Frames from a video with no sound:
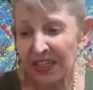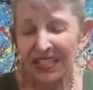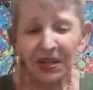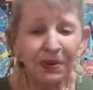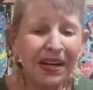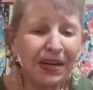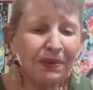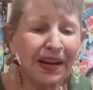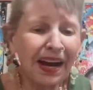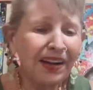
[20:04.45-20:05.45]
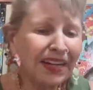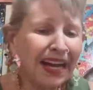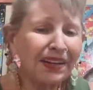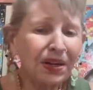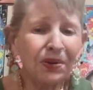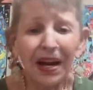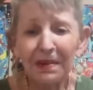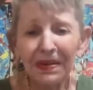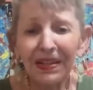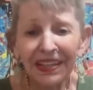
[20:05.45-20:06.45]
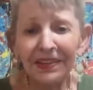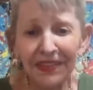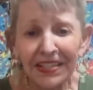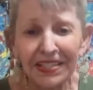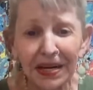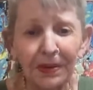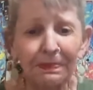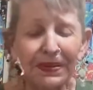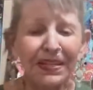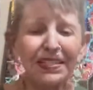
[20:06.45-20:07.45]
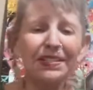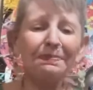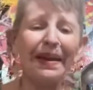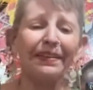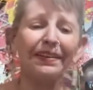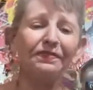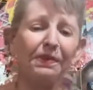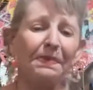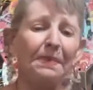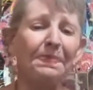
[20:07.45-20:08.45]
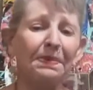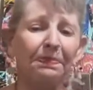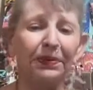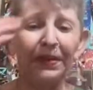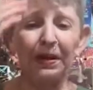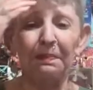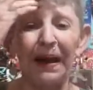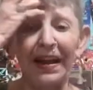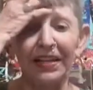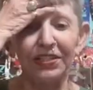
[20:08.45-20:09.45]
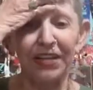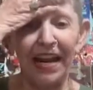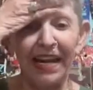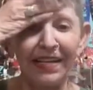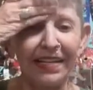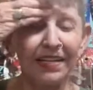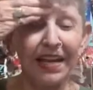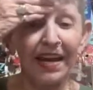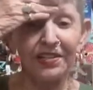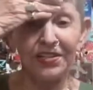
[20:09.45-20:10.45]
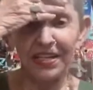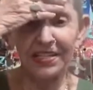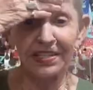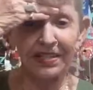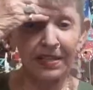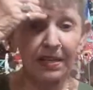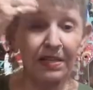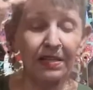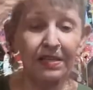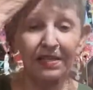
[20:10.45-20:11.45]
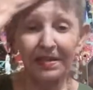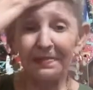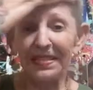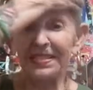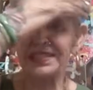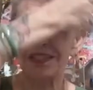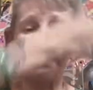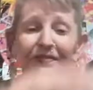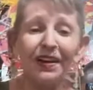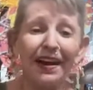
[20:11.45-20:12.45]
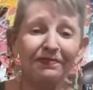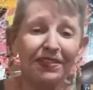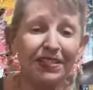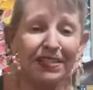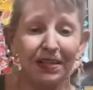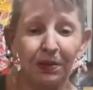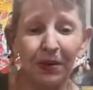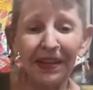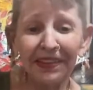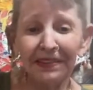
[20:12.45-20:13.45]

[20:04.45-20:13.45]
So anyway, on that note, I'm going to leave this here, but this is mainly for my people that are buying jade and, and just some of the stuff you have to deal with.